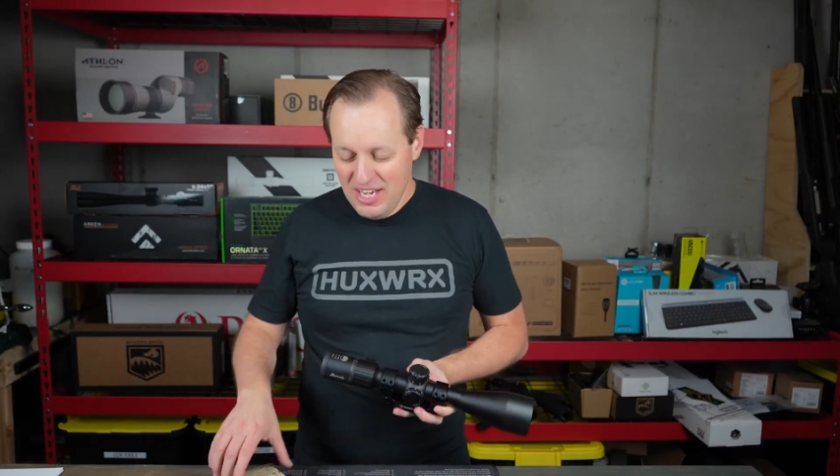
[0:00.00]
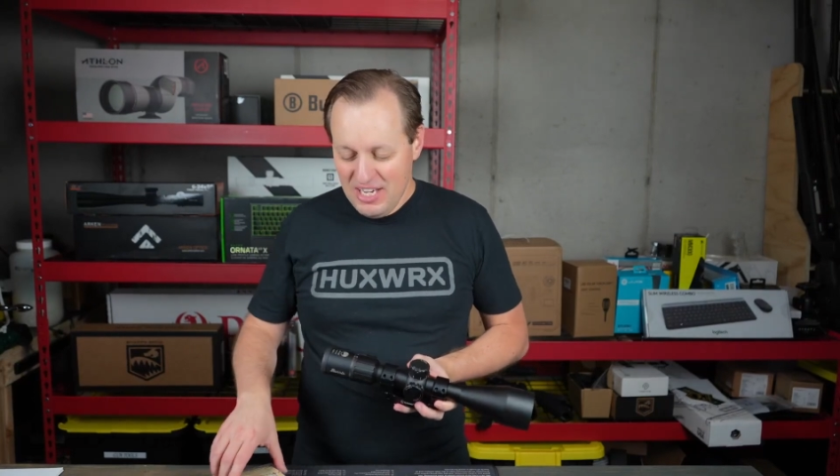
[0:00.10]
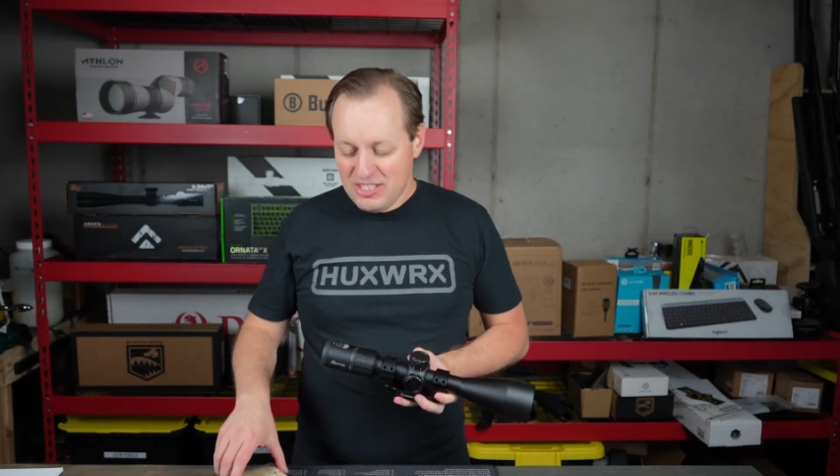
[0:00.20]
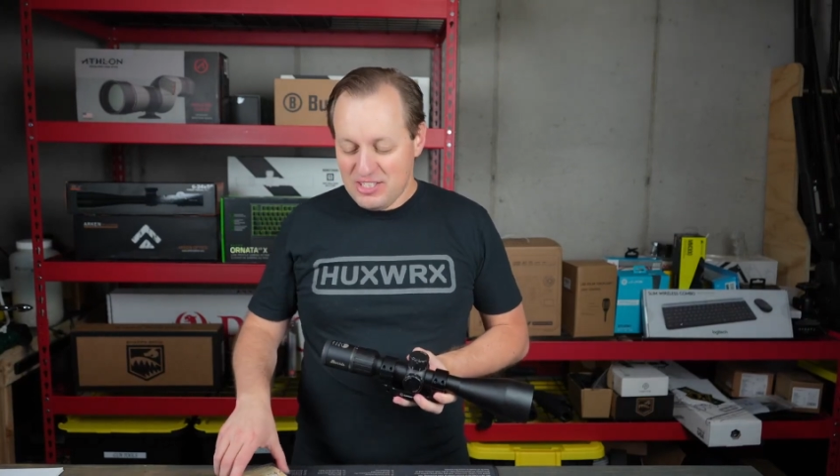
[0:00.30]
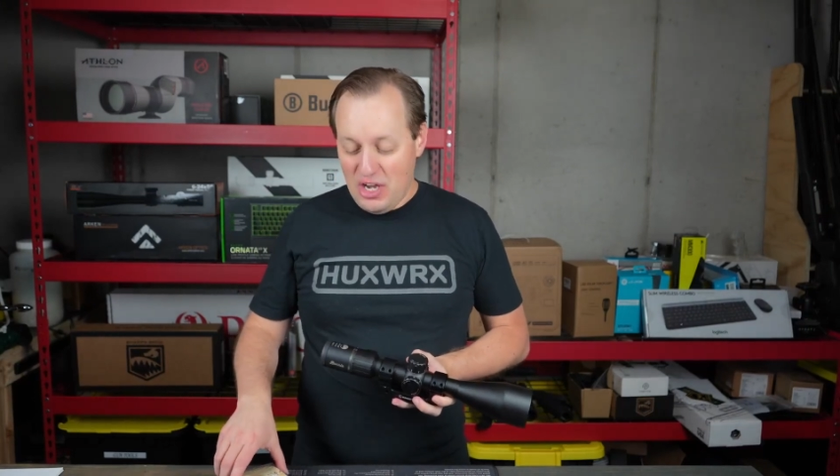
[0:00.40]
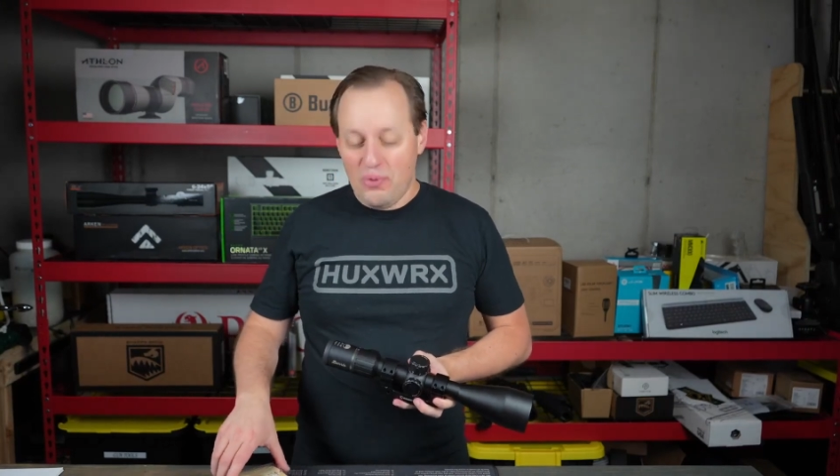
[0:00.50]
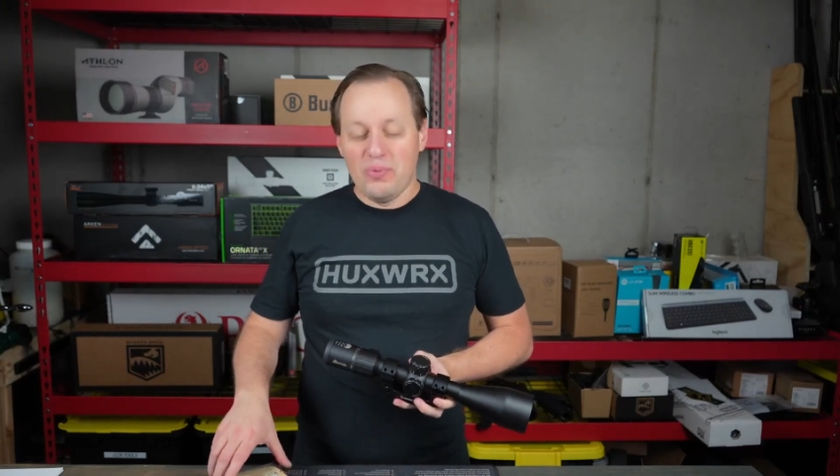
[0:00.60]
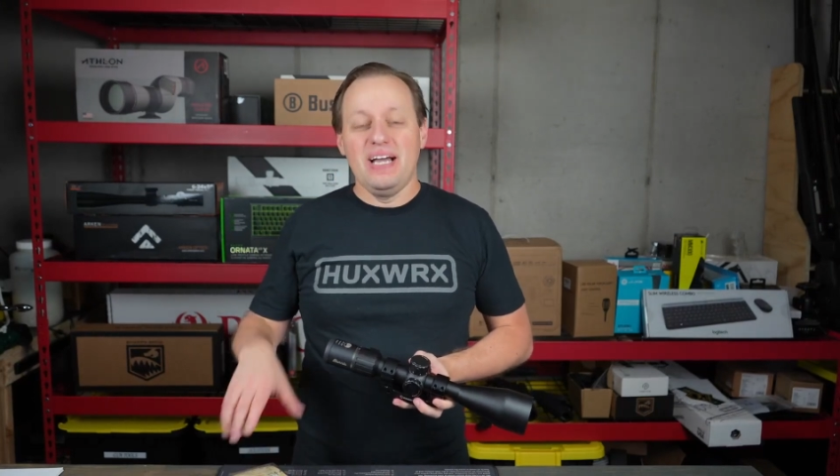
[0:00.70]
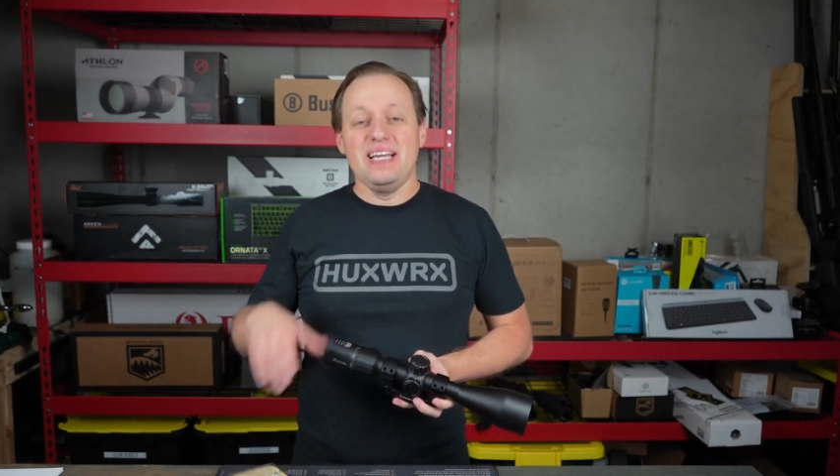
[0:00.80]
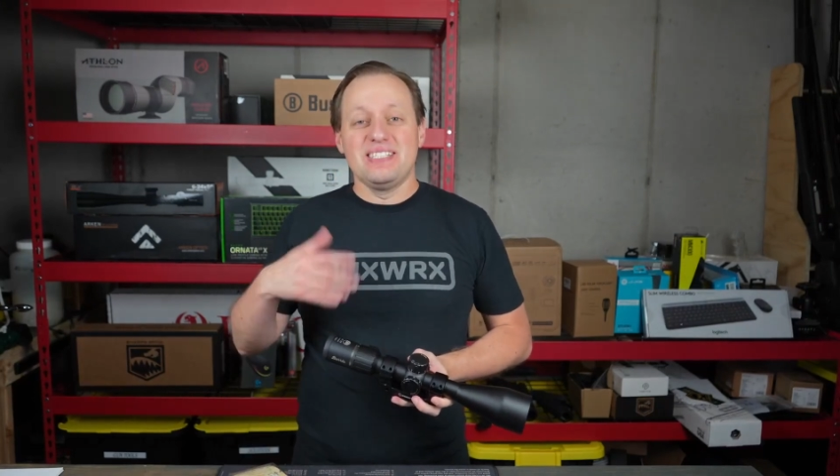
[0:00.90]
So,
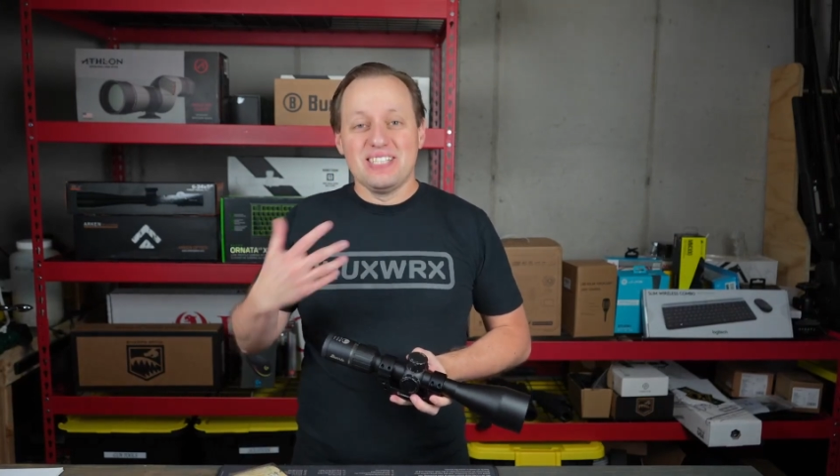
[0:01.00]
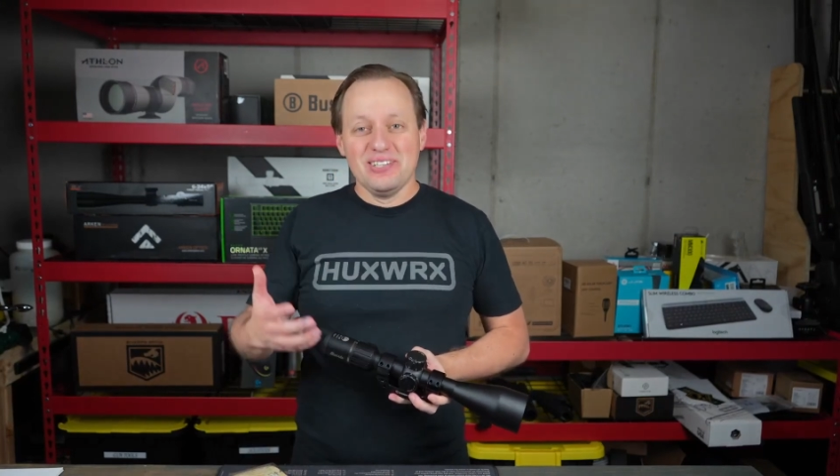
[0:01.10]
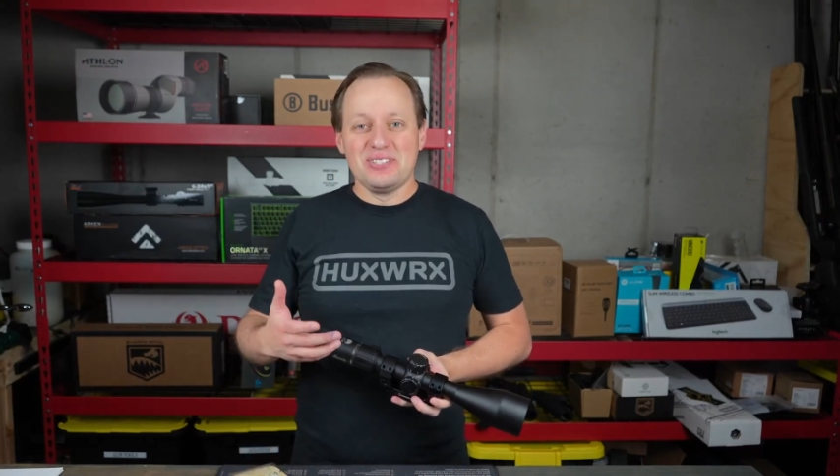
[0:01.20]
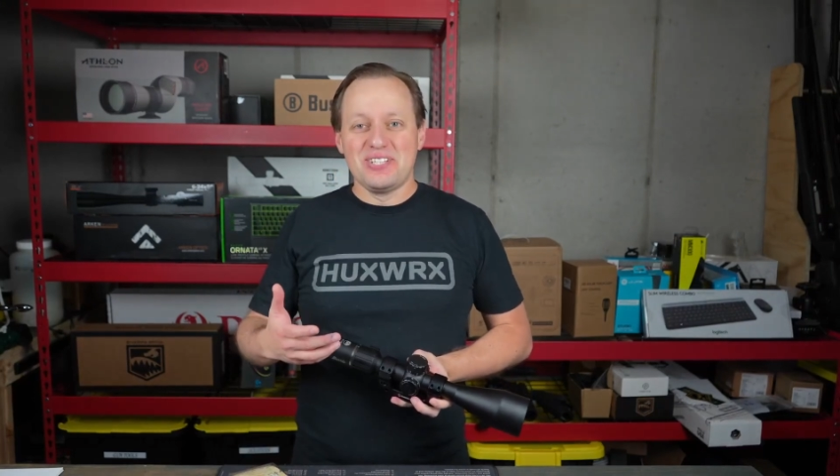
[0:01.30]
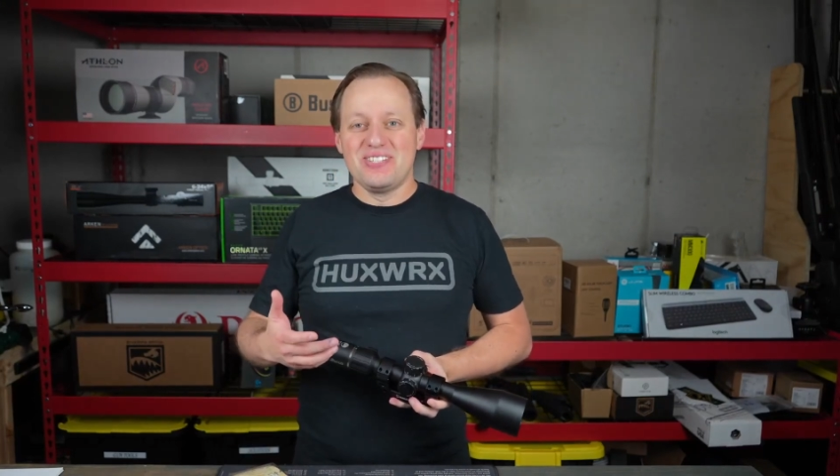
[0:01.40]
a solution